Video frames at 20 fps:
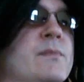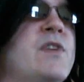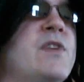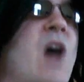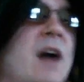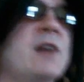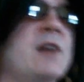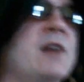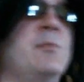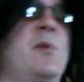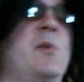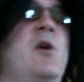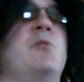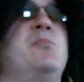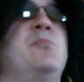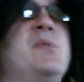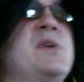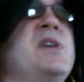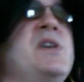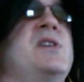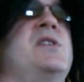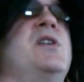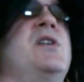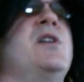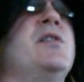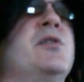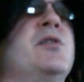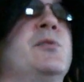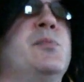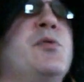Talk about being
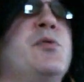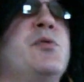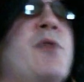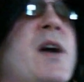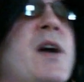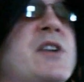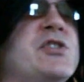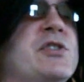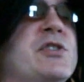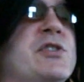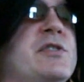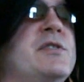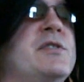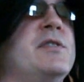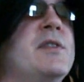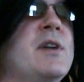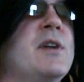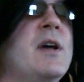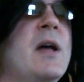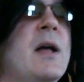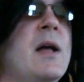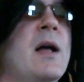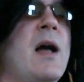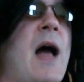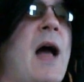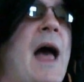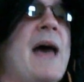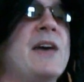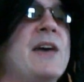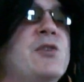under pressure.
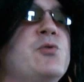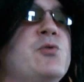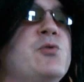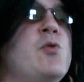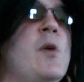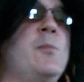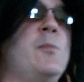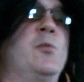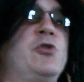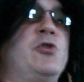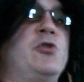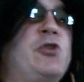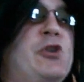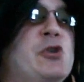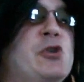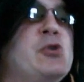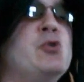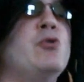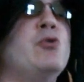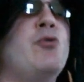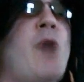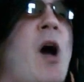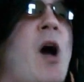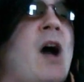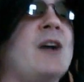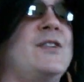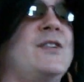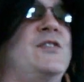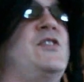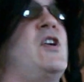I grew up with 2
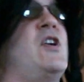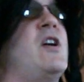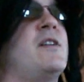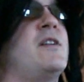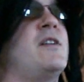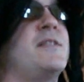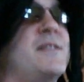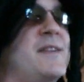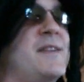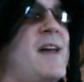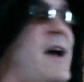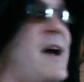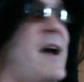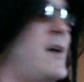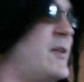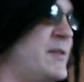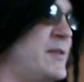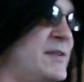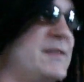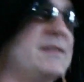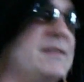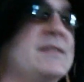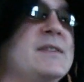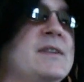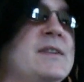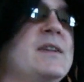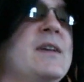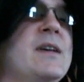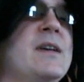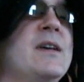rock stars in the house.
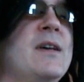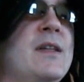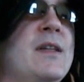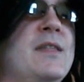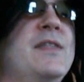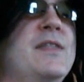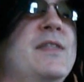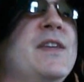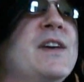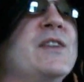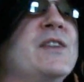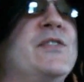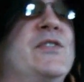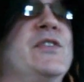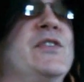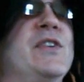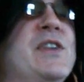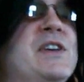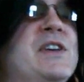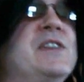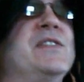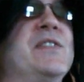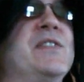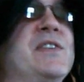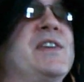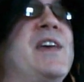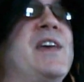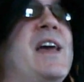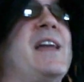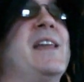Things could
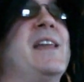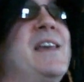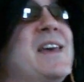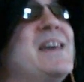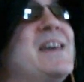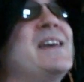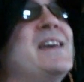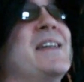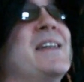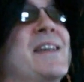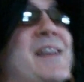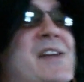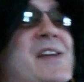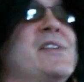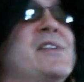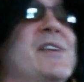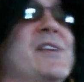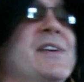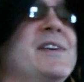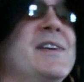easily get heated.